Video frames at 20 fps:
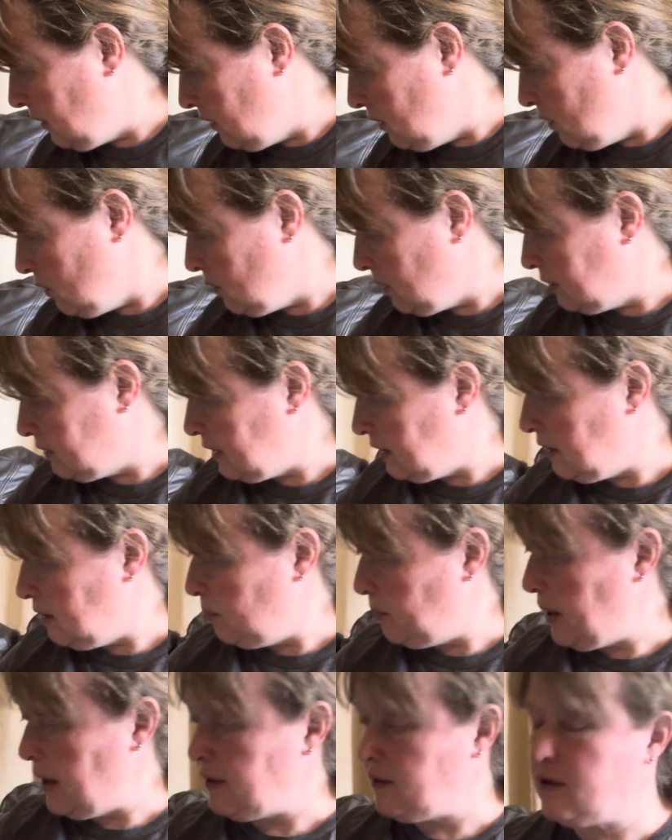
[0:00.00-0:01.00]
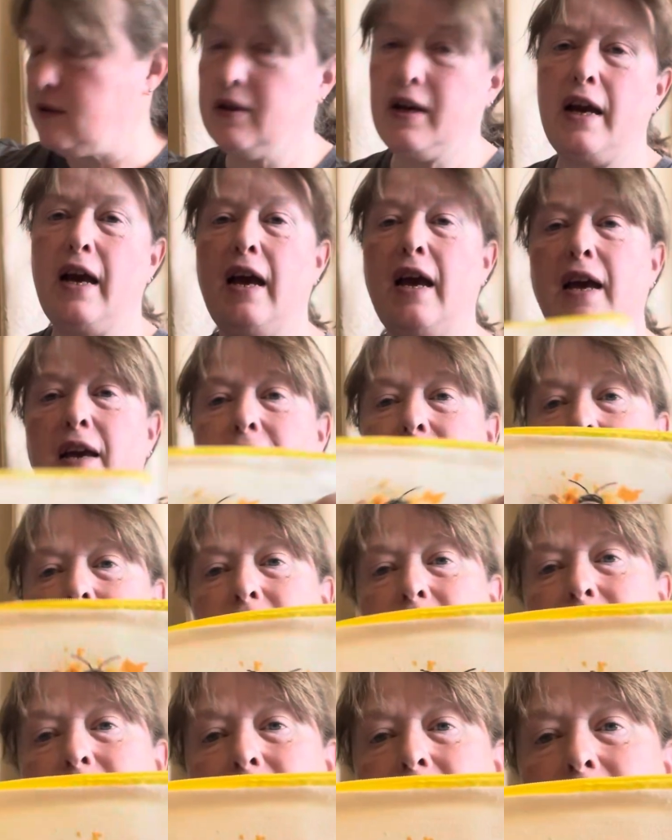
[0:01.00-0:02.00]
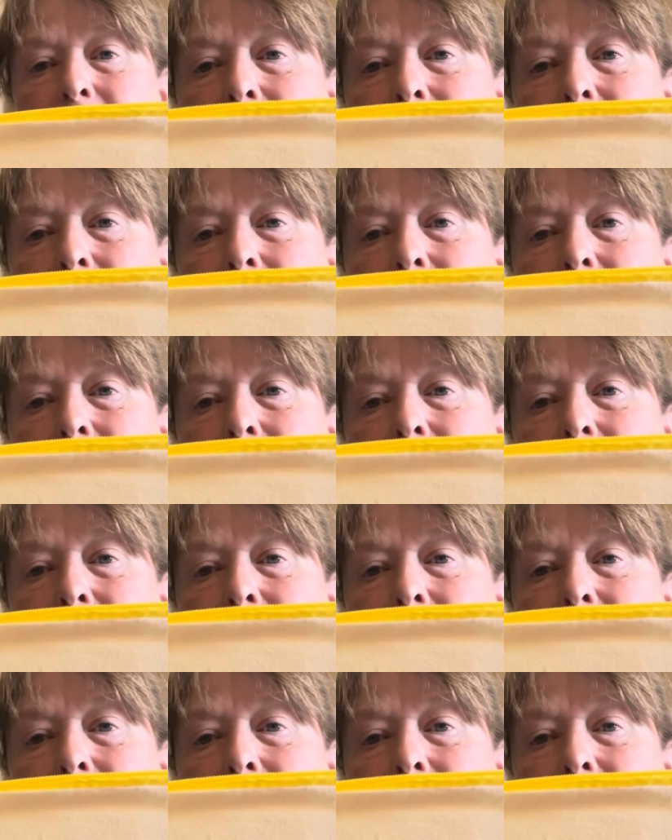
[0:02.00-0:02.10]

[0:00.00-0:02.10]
there was a little pencil case